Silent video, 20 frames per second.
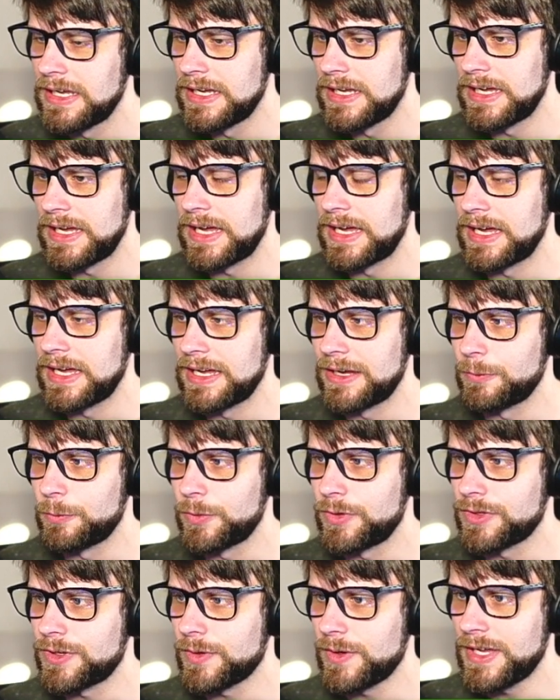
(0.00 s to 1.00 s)

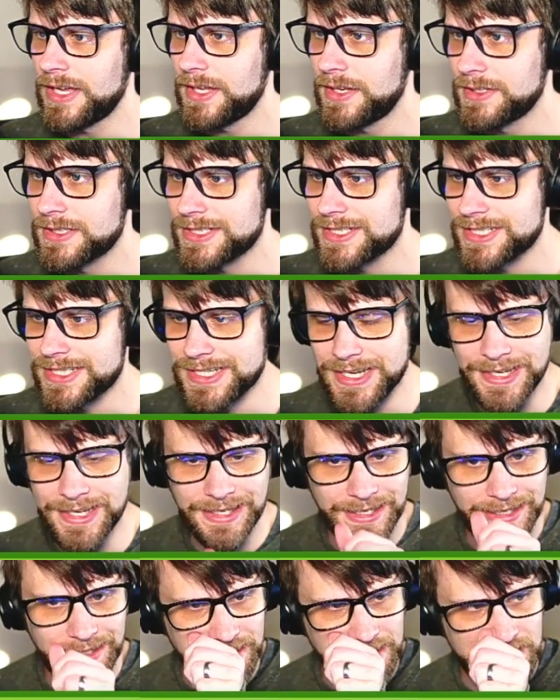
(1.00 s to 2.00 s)
We'll go ahead and
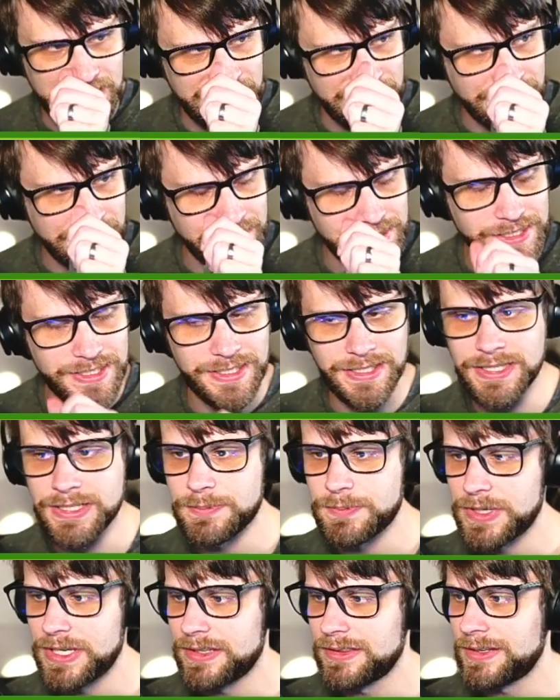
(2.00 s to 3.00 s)
sing, get this thing to
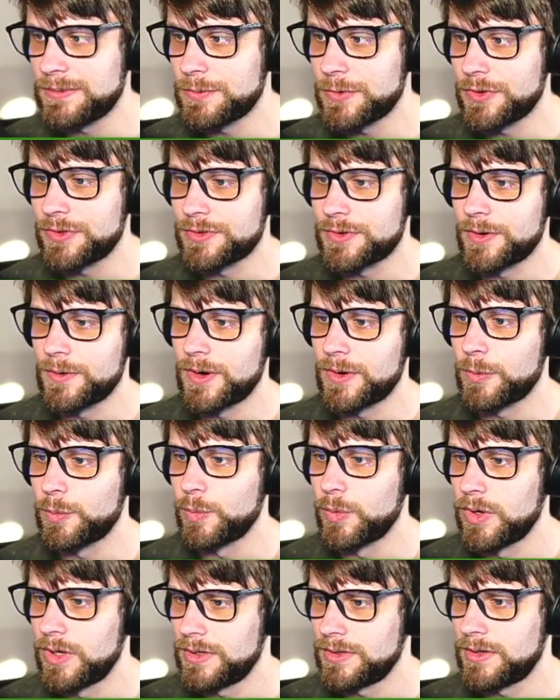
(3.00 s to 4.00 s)
sleep, and then we'll throw our
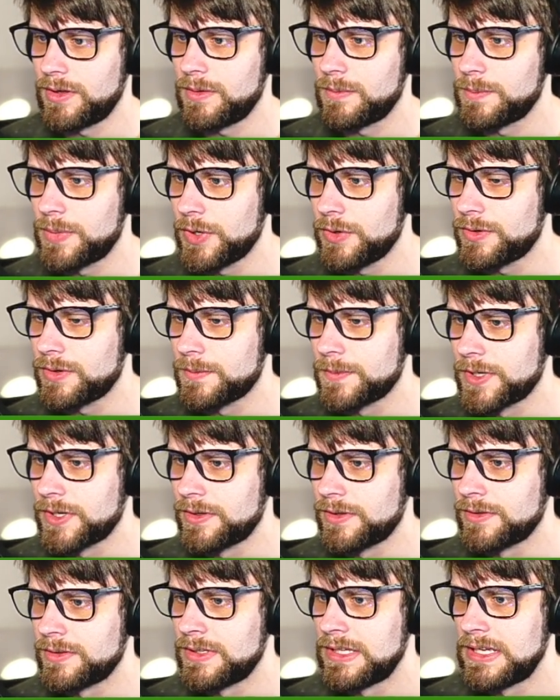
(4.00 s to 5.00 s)
1
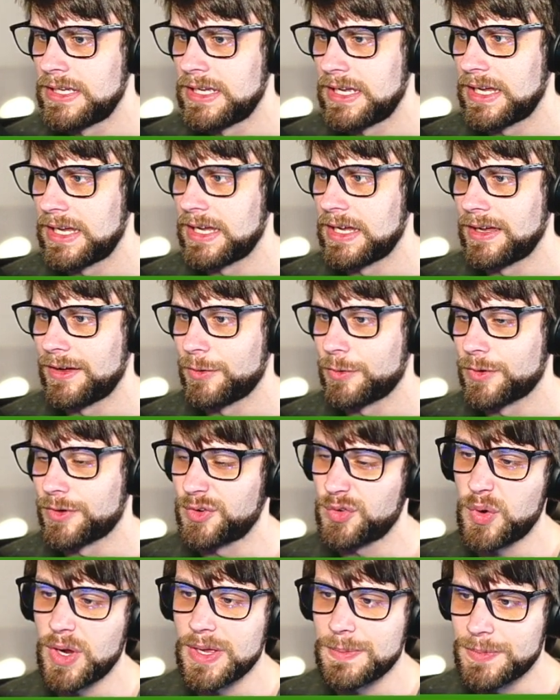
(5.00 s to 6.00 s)
Pokeball, or
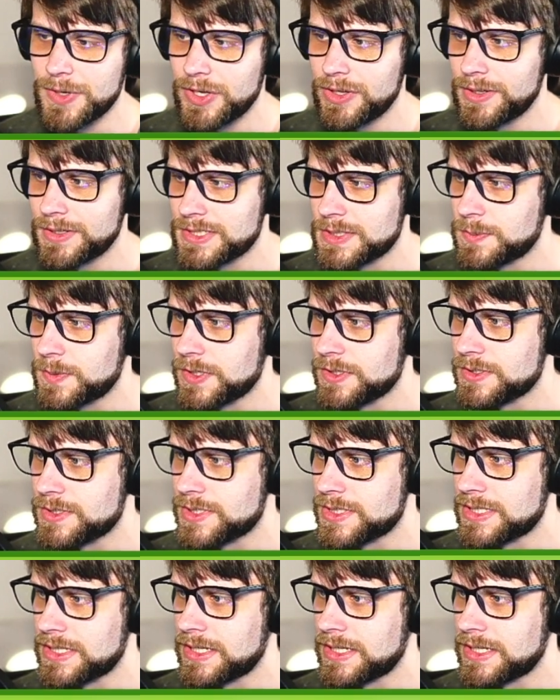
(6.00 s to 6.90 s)
Great Ball, I suppose.